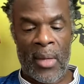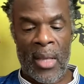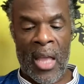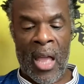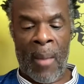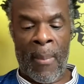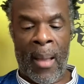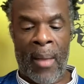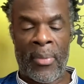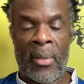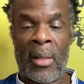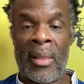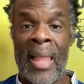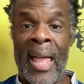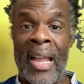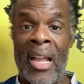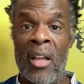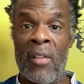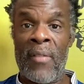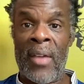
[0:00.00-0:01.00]
about the
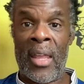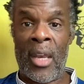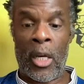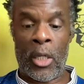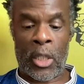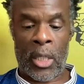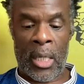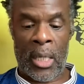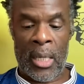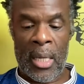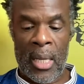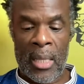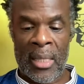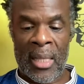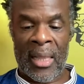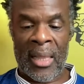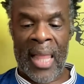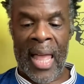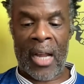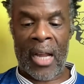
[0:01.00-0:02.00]
lack of energy, the
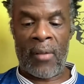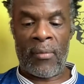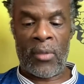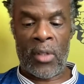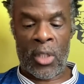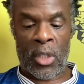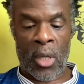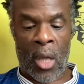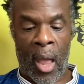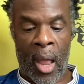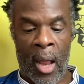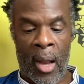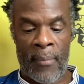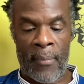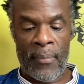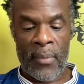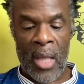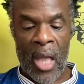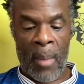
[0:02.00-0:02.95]
lack of desire.